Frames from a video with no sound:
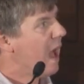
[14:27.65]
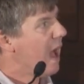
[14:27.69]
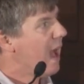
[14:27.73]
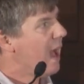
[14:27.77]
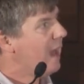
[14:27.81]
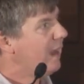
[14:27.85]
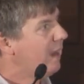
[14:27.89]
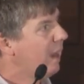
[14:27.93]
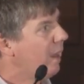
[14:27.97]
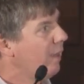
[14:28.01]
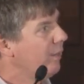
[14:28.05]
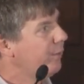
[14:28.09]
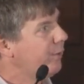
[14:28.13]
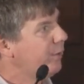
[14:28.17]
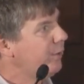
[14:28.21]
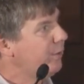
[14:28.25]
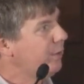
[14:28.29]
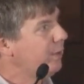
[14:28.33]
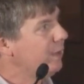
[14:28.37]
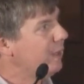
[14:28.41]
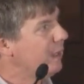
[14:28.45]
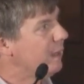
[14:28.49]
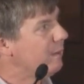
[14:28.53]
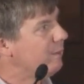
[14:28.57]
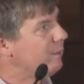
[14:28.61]
An
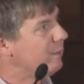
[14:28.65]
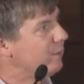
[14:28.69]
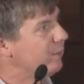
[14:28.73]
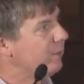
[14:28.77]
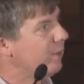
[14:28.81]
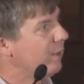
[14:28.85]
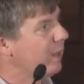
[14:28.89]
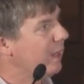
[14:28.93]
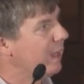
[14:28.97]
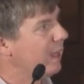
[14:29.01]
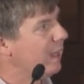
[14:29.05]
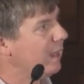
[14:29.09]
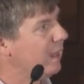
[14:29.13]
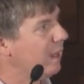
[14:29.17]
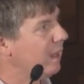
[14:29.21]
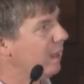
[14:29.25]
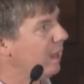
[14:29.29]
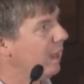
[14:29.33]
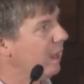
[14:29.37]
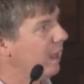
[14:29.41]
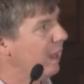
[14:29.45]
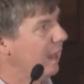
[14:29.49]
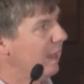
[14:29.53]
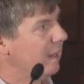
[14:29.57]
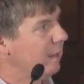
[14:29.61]
alternative is looking
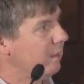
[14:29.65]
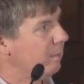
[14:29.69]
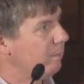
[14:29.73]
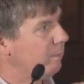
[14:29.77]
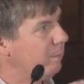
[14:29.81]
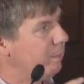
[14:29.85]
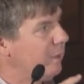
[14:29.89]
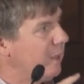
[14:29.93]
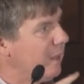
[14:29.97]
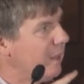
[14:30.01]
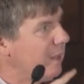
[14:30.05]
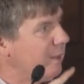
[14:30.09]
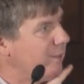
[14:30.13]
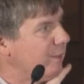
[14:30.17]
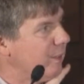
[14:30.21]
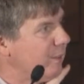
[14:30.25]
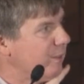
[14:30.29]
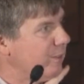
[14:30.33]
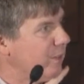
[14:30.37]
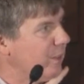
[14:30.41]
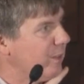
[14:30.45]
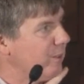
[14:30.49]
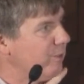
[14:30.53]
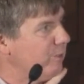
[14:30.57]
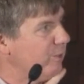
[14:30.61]
at
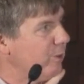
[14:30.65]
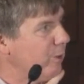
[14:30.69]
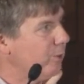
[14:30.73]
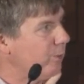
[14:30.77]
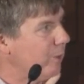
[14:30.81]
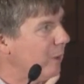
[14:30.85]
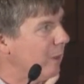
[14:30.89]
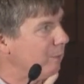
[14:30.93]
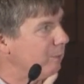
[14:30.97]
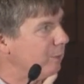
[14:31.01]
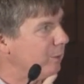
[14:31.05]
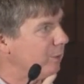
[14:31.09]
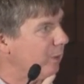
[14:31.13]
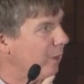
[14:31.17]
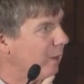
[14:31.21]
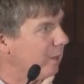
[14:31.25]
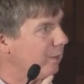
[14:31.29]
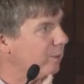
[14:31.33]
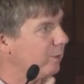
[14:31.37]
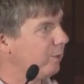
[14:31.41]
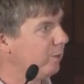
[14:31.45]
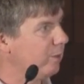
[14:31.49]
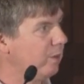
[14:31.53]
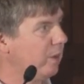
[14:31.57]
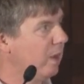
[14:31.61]
pre-existing food web
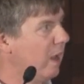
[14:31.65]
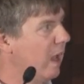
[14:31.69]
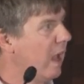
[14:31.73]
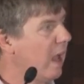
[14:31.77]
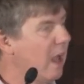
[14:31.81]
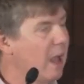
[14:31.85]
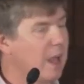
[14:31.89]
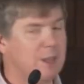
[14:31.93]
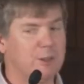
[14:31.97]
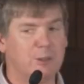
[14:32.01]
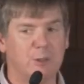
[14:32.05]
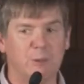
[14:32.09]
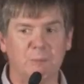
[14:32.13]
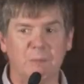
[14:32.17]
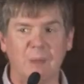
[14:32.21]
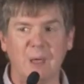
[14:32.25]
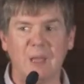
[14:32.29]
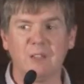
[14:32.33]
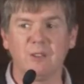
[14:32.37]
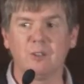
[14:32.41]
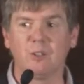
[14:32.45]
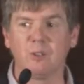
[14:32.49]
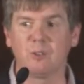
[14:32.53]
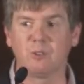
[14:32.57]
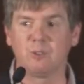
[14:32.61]
structure as a
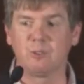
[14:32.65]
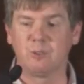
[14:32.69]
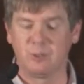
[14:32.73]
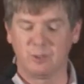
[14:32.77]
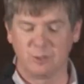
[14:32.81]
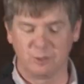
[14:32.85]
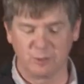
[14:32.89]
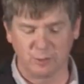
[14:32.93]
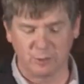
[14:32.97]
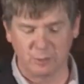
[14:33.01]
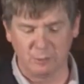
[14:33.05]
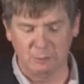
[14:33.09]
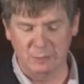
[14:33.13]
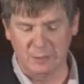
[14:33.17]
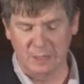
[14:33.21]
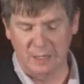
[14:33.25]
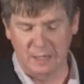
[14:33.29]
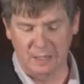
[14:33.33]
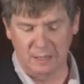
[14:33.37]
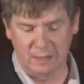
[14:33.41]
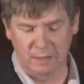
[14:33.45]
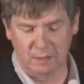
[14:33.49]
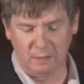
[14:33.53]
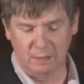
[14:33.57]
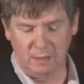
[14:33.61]
basis for
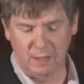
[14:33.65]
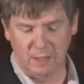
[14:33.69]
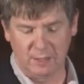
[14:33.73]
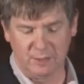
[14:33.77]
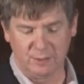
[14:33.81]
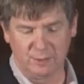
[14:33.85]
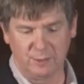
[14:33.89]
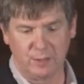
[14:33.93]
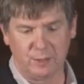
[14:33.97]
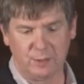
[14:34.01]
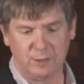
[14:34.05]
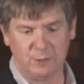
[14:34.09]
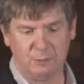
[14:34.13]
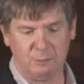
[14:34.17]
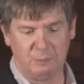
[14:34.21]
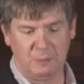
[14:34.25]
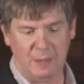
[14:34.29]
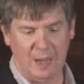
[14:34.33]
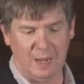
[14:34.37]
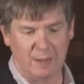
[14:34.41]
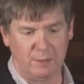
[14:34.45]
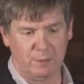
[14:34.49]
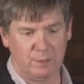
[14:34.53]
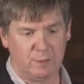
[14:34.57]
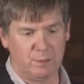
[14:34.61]
discriminating extinction
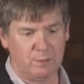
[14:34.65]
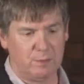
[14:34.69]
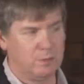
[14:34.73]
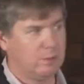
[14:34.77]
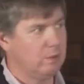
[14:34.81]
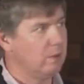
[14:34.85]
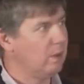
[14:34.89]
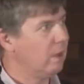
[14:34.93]
patterns.